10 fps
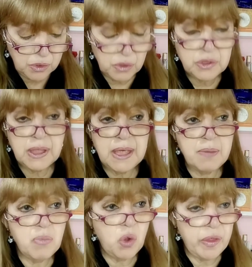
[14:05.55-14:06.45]

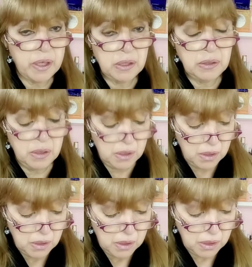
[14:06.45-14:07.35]
totally modern
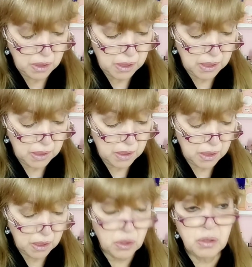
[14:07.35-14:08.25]
and
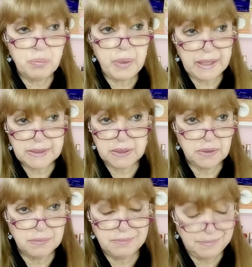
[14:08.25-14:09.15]
complex.